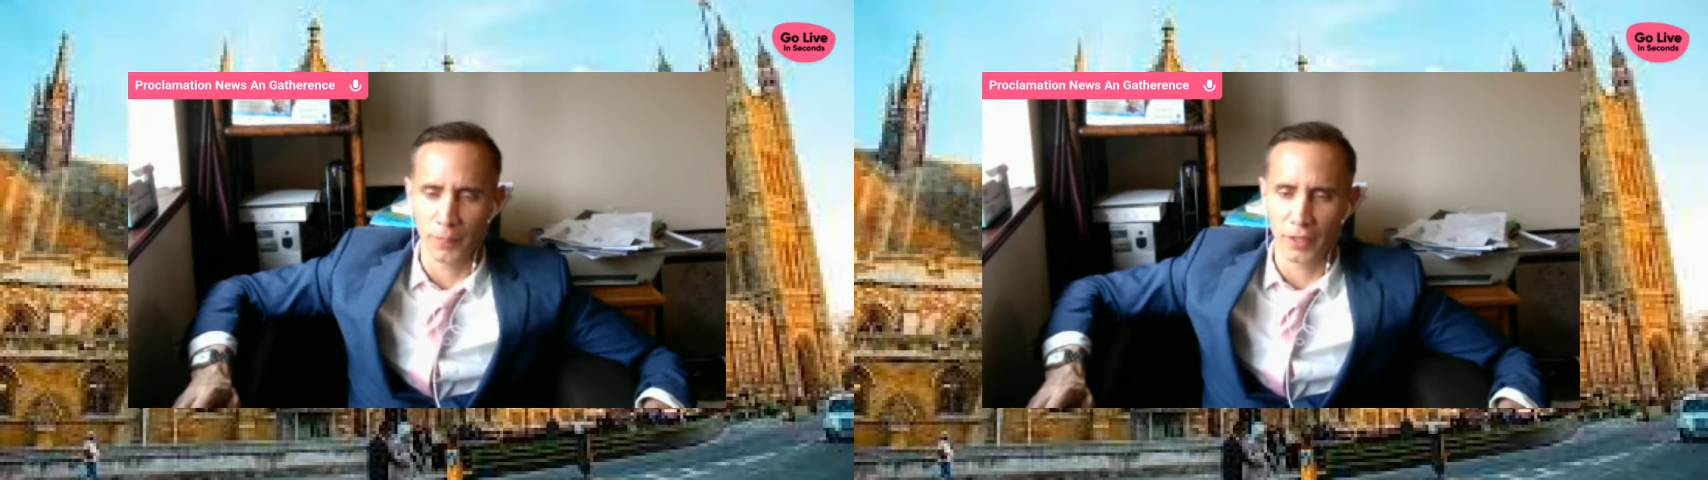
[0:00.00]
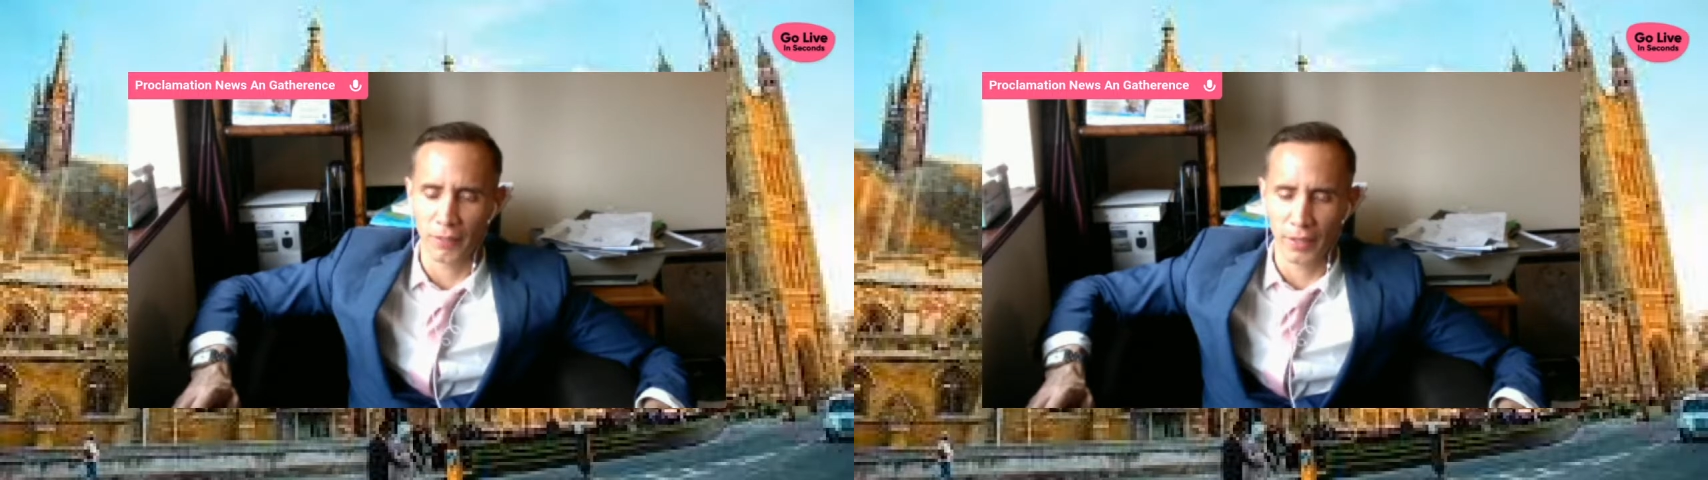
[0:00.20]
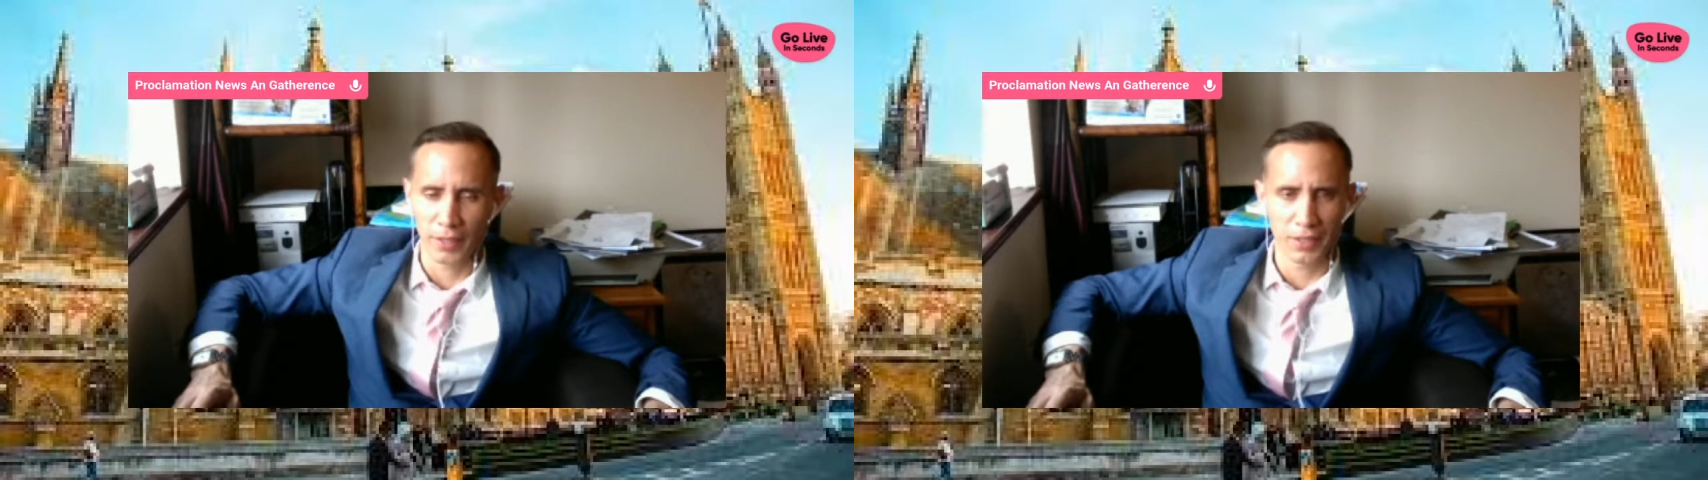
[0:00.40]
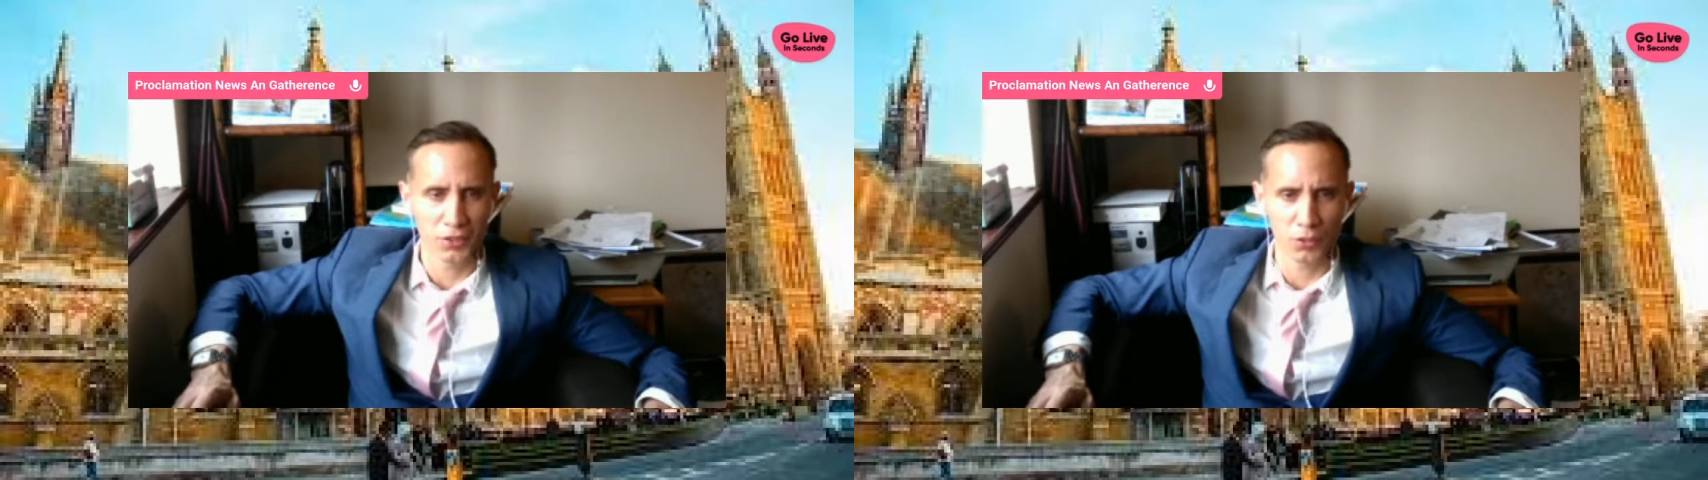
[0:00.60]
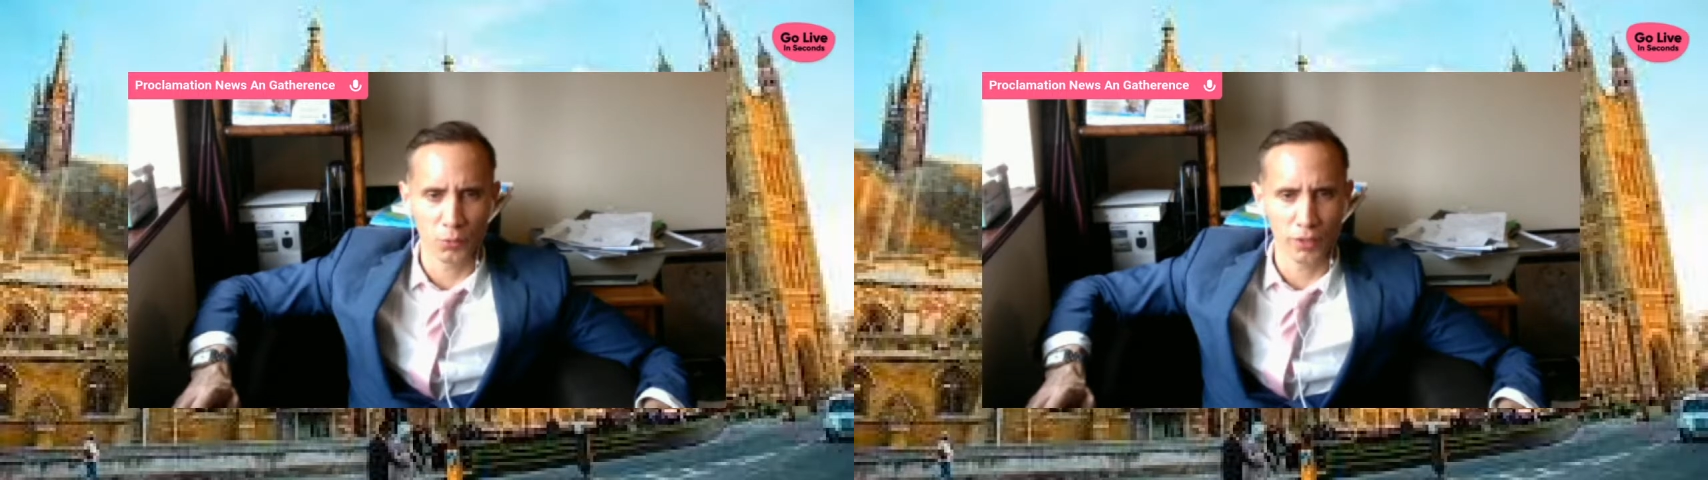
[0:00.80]
but if they
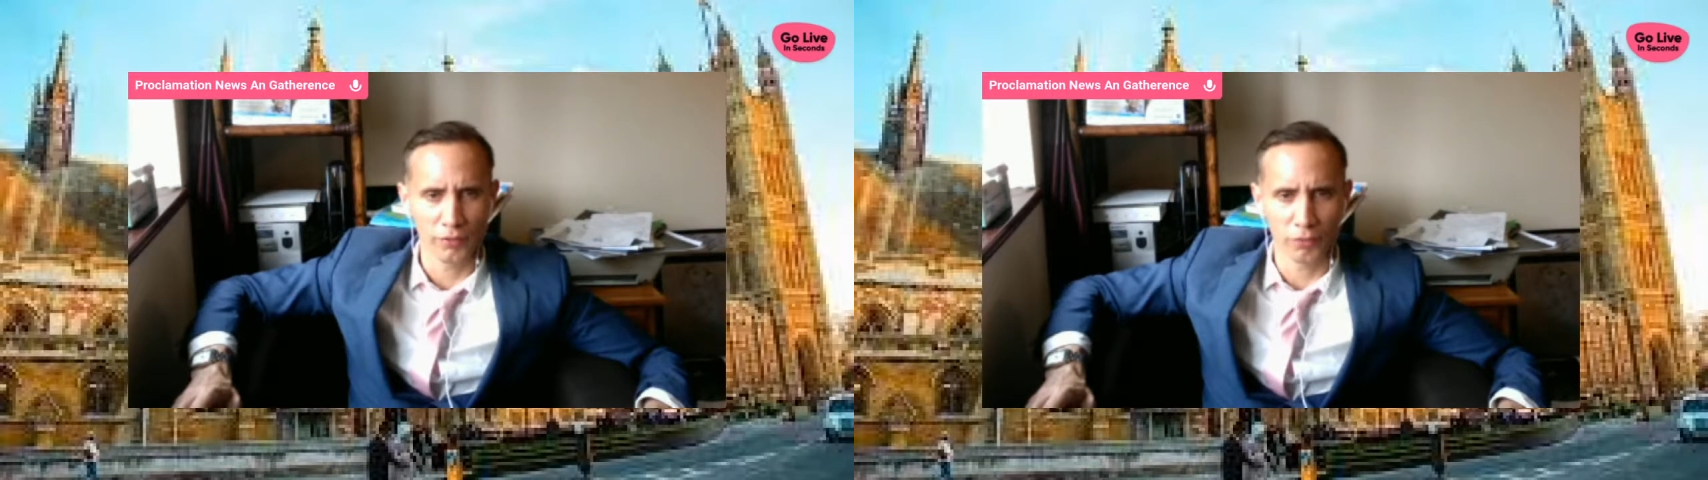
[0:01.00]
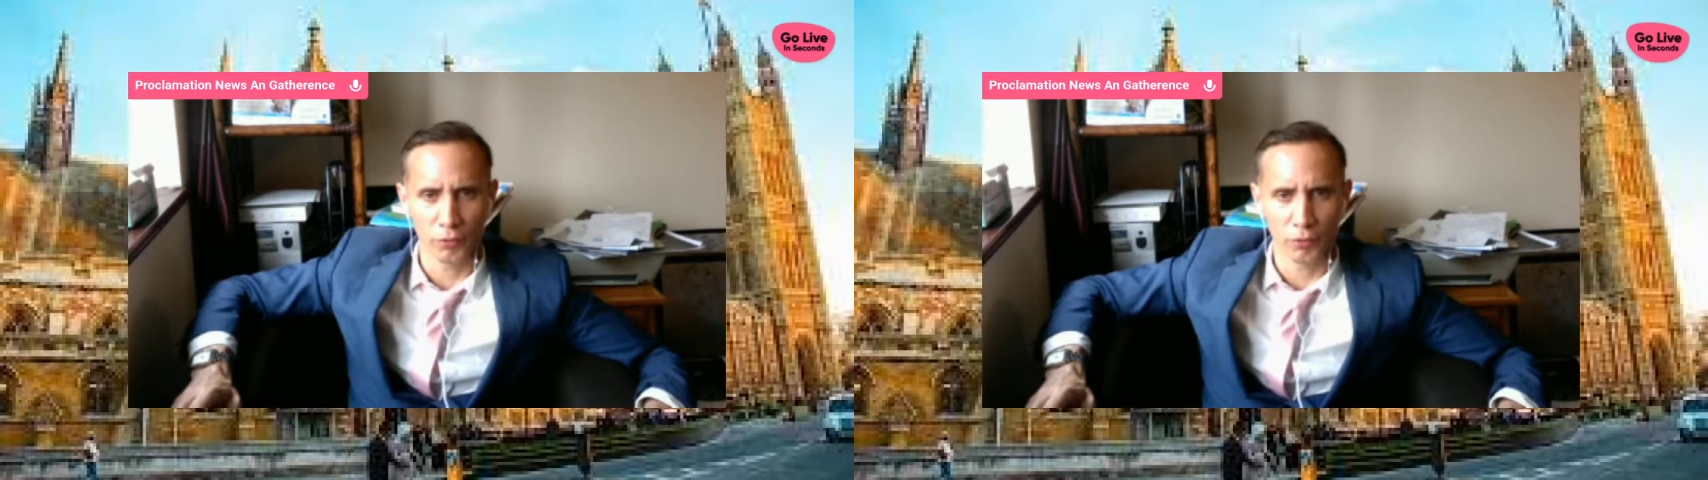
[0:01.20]
listen all the way through